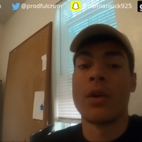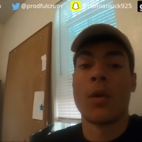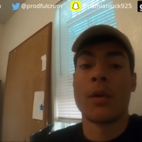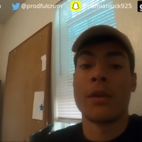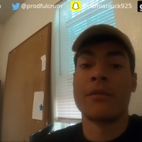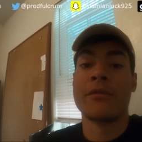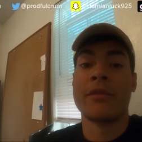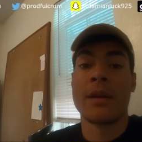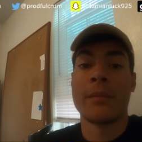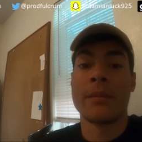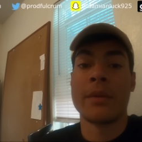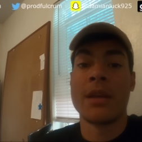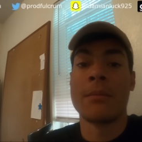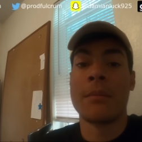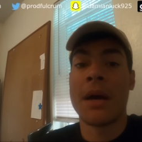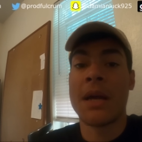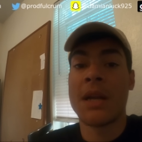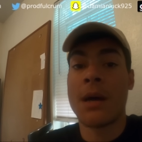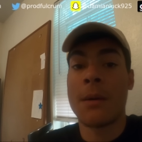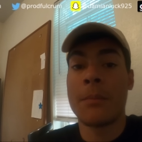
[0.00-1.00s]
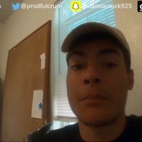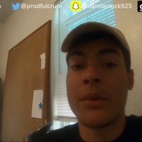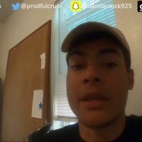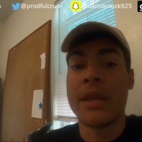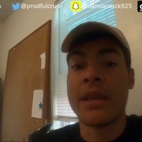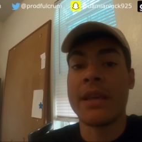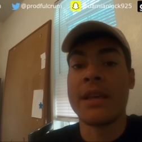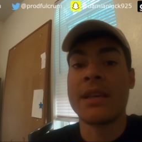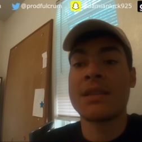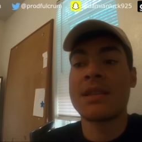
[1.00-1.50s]
Yodie family. It might not
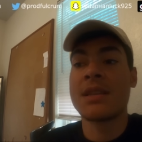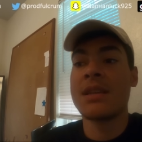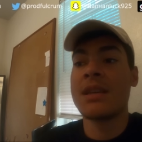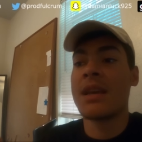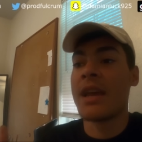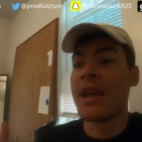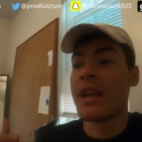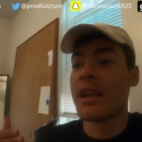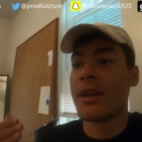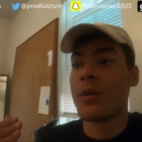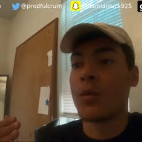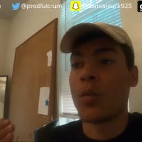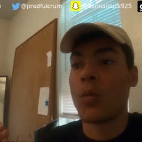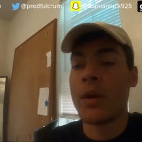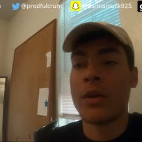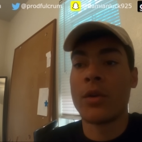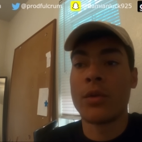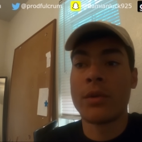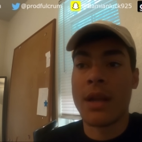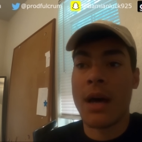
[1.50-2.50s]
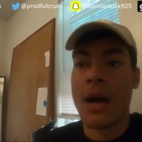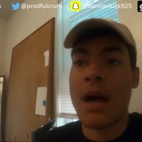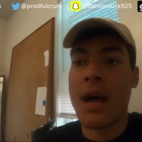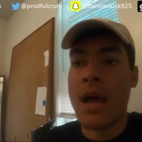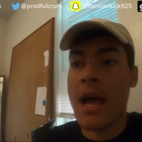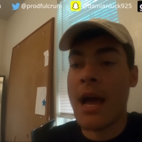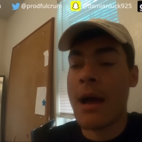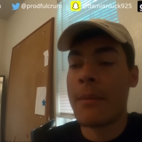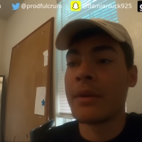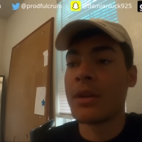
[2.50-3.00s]
be easy and it will not
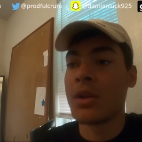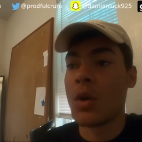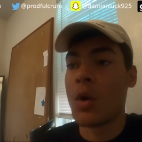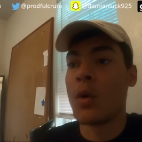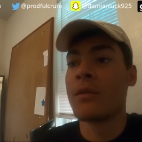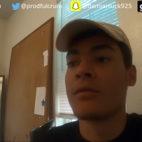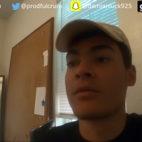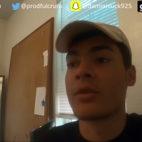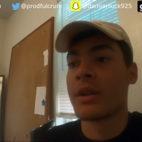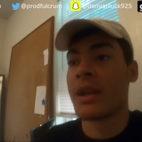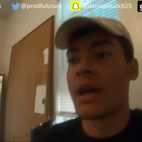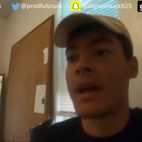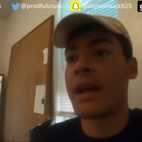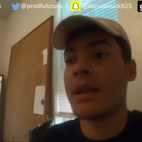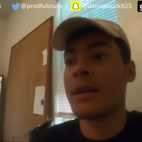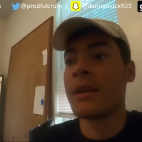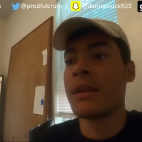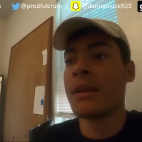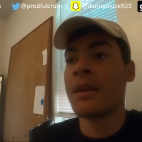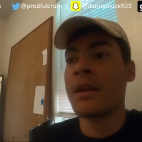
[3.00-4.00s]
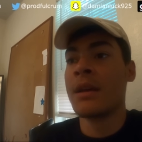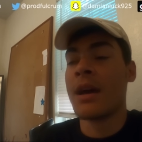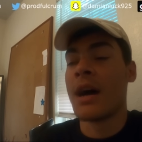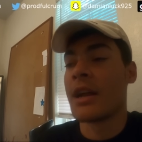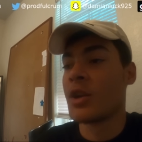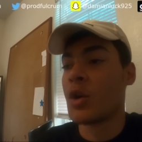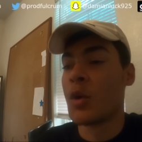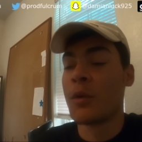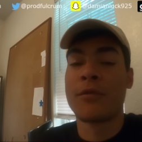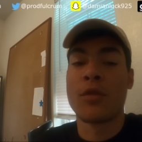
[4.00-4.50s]
happen overnight.
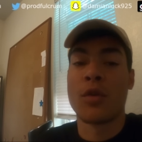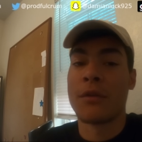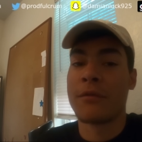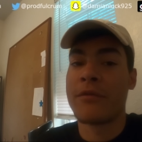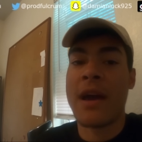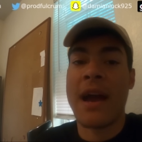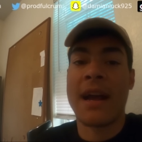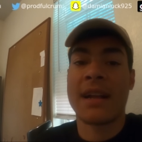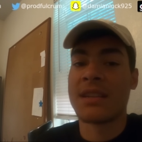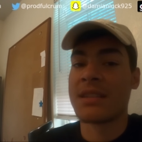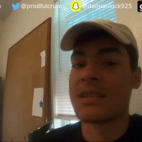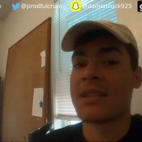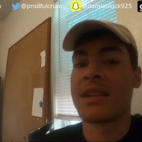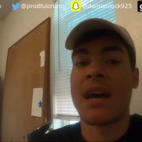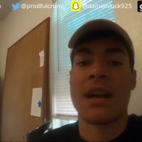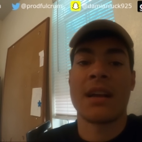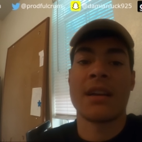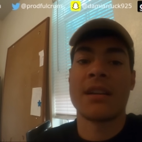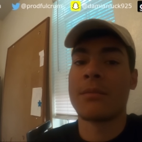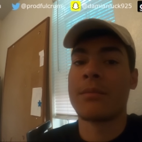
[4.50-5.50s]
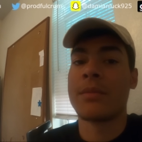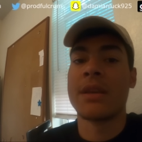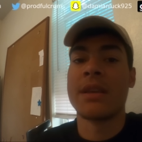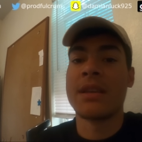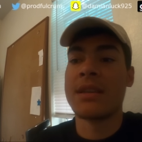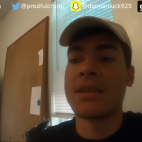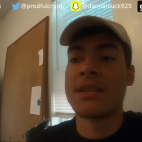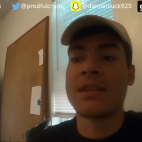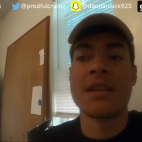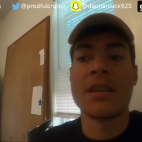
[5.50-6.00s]
I know for a fact it's not going to be
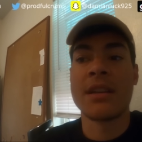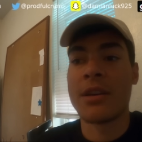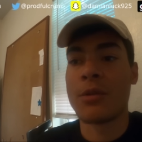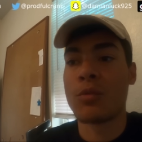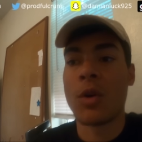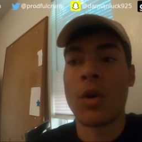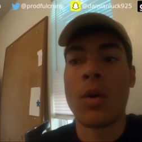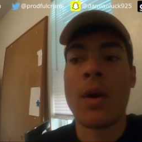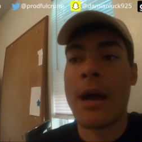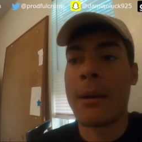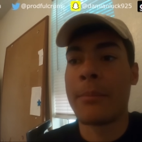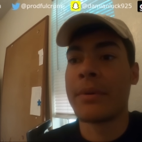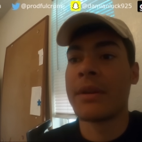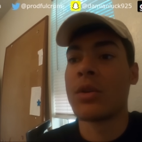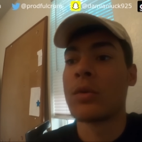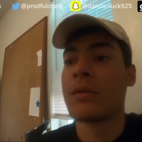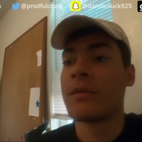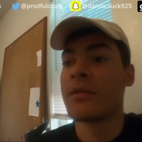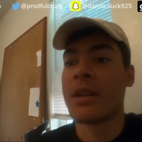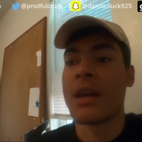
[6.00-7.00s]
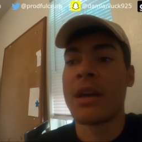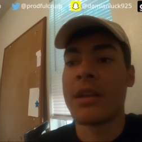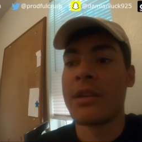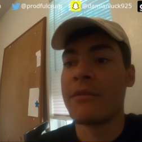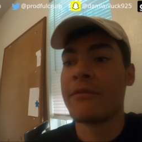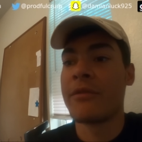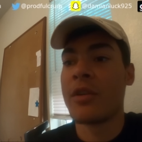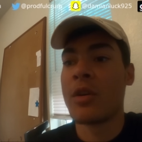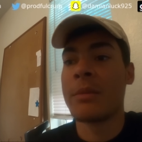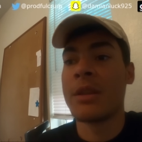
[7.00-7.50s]
easy and it won't happen overnight,
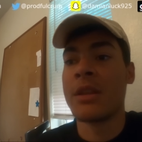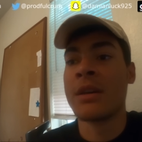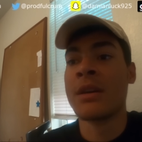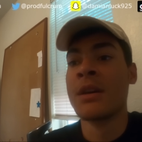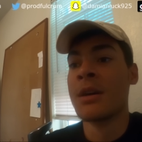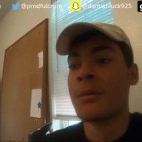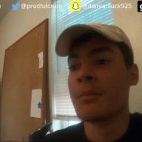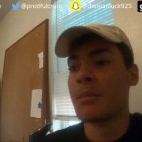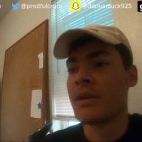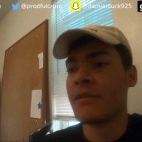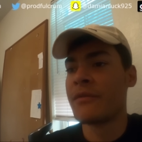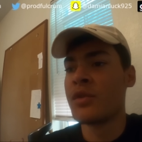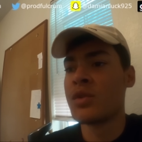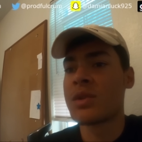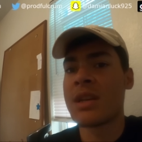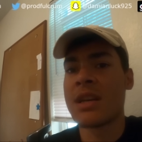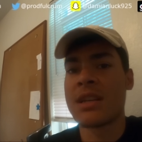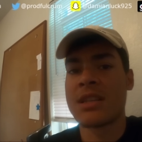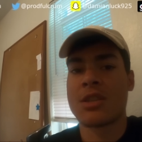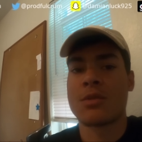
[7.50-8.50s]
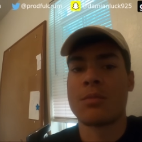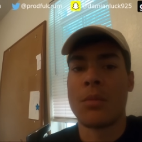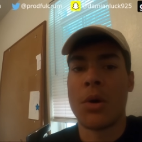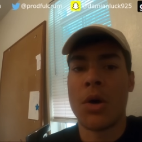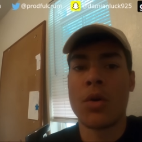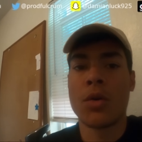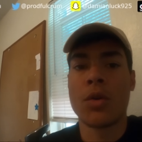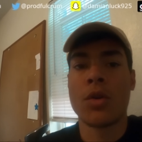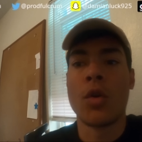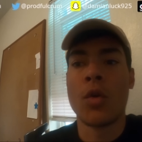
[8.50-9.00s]
you feel me? But if you set
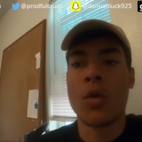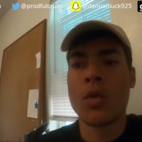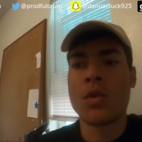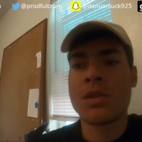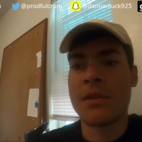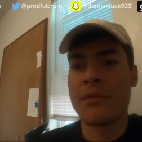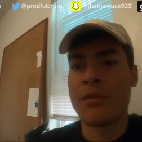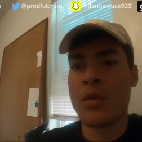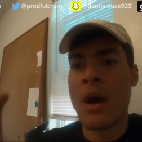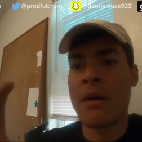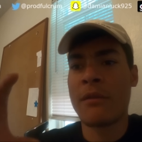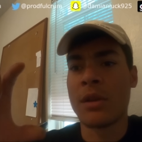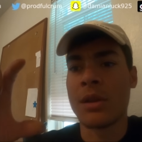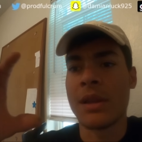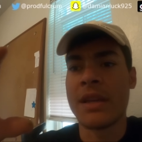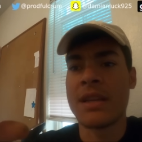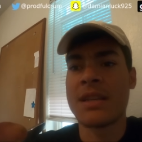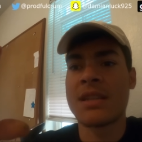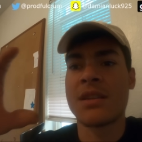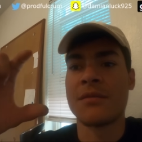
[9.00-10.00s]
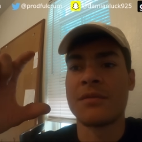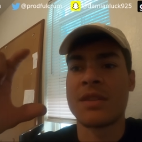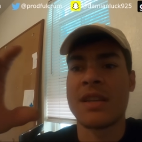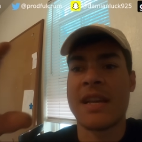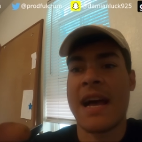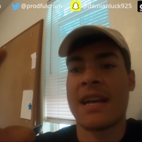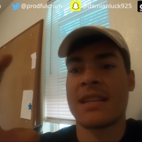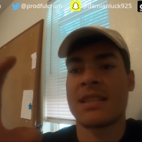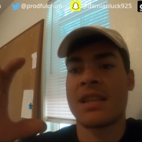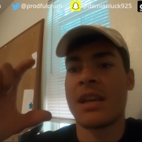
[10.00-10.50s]
small goals, if you have a list of
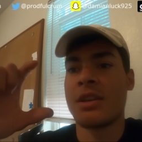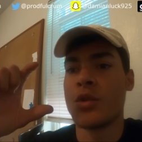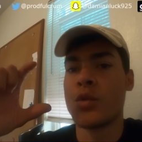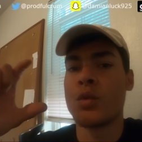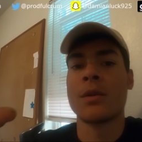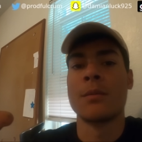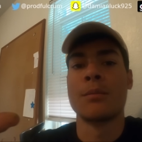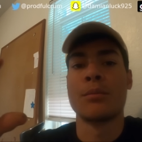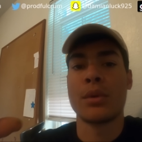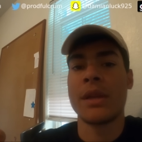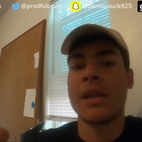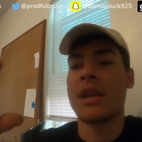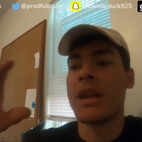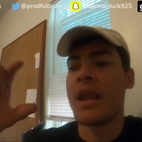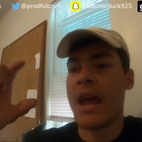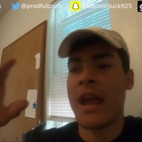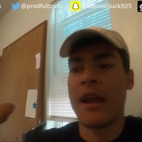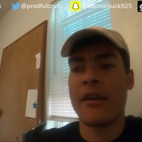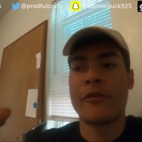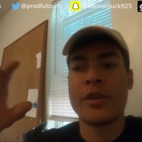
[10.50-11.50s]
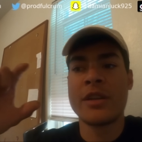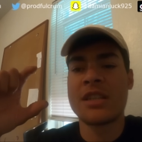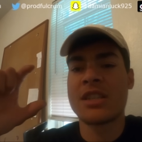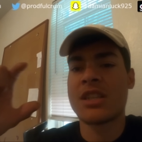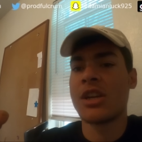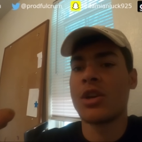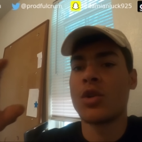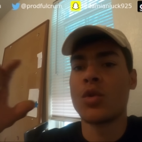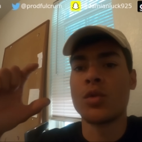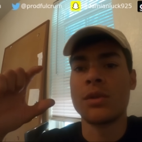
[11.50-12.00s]
tasks that you complete every
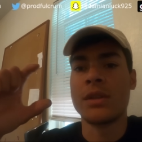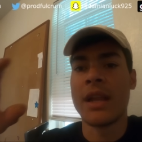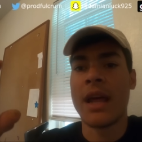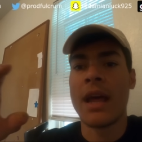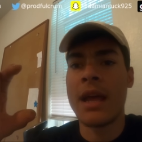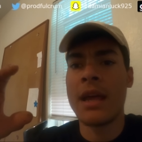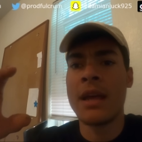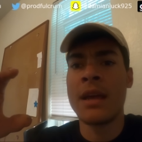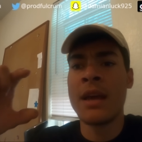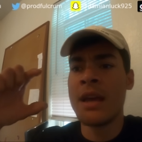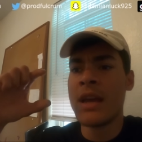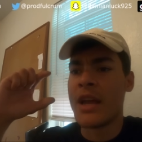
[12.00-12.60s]
single day,